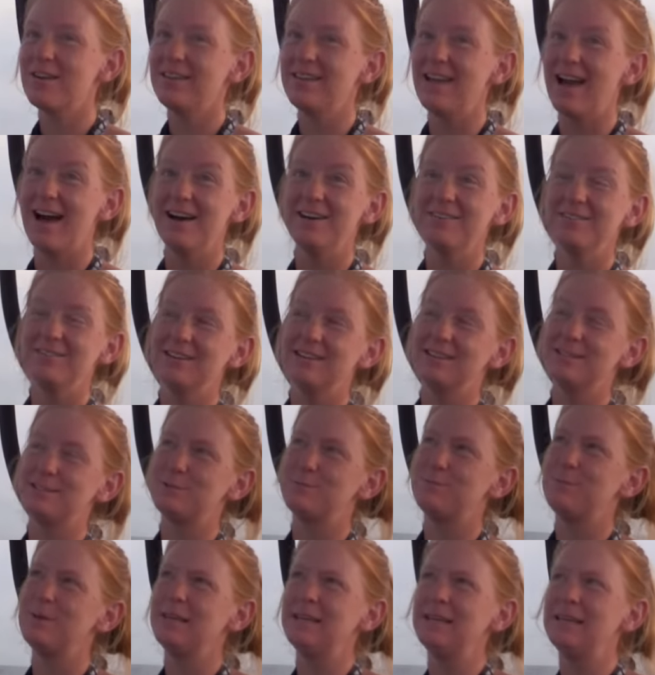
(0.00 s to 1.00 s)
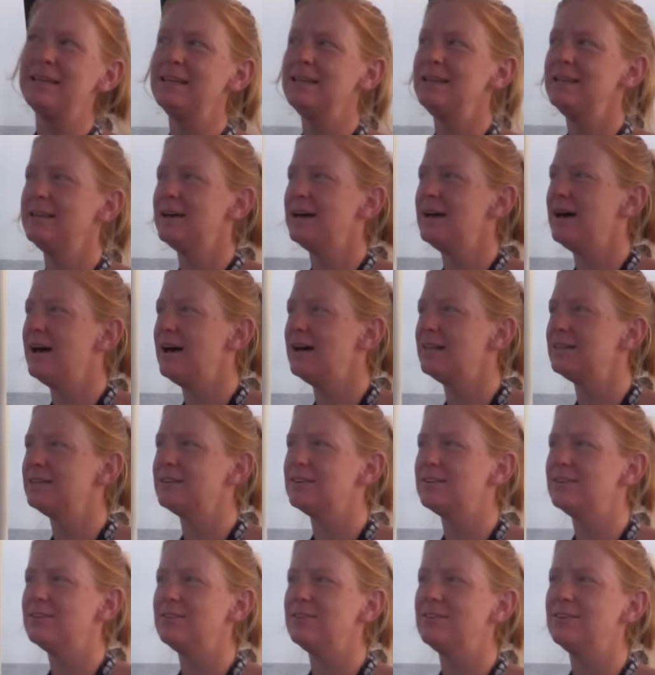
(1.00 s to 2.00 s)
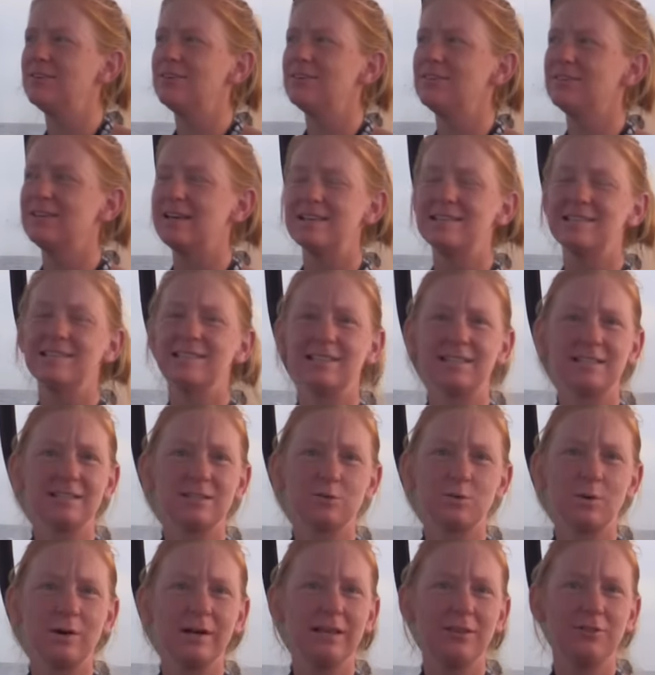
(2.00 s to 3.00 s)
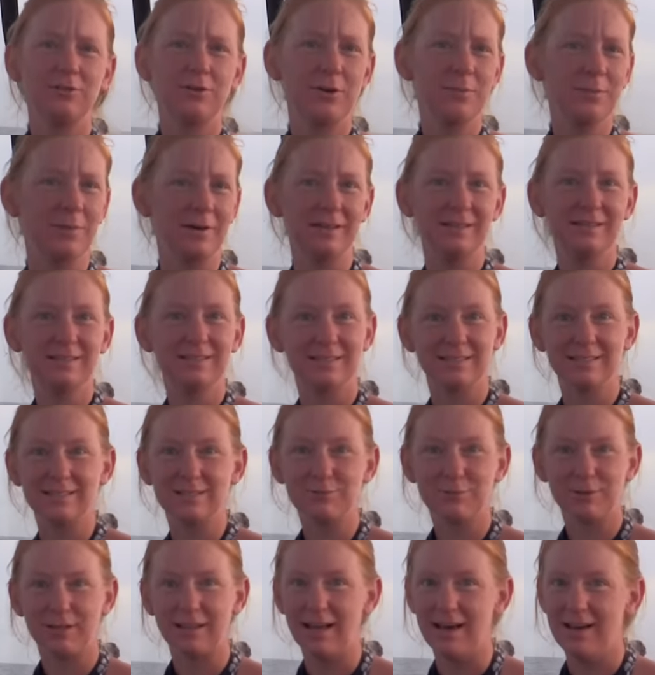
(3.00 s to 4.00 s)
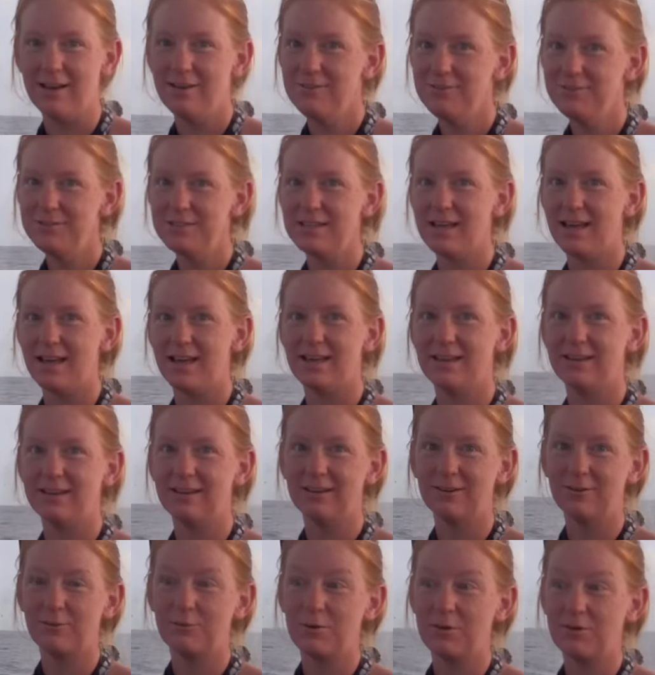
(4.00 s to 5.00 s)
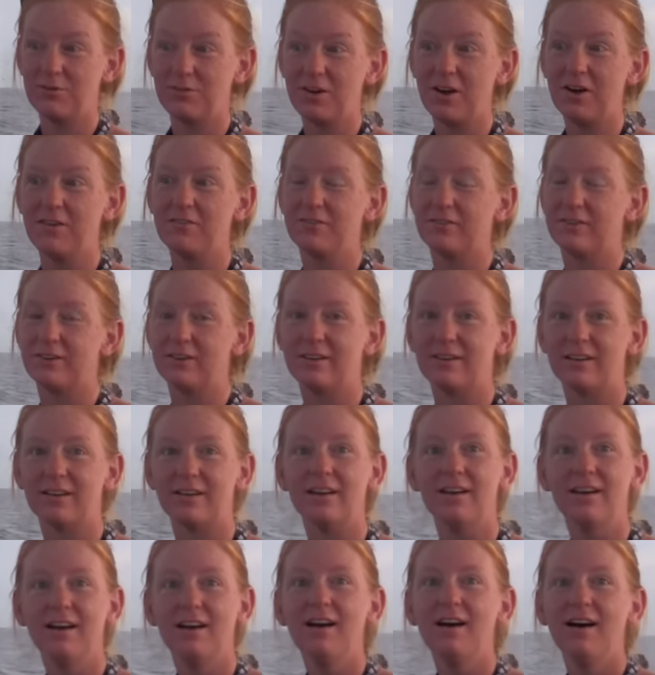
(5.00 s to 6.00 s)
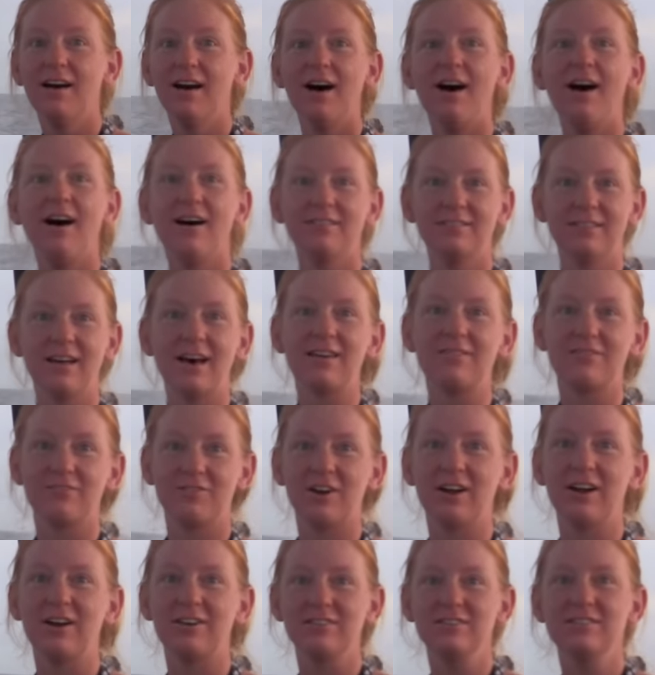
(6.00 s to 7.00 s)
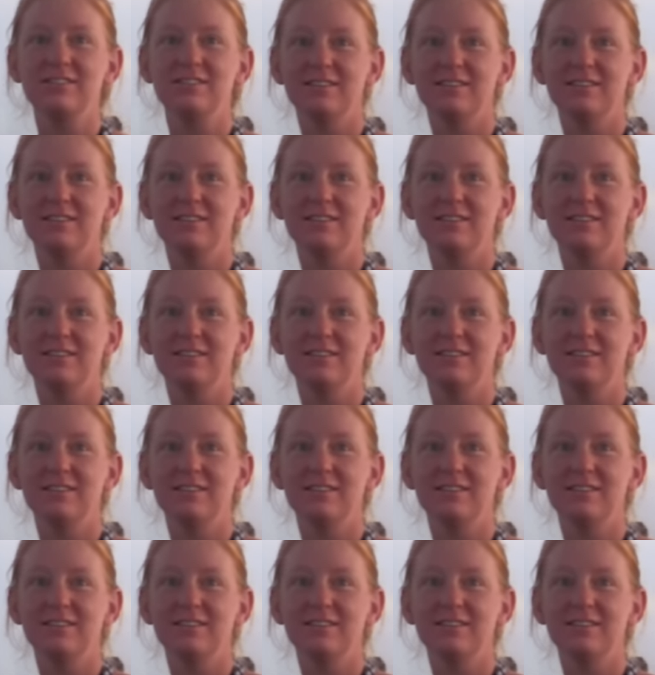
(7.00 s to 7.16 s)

Yeah, it's been a little less than 23 months since we left, and we've covered a lot of ground.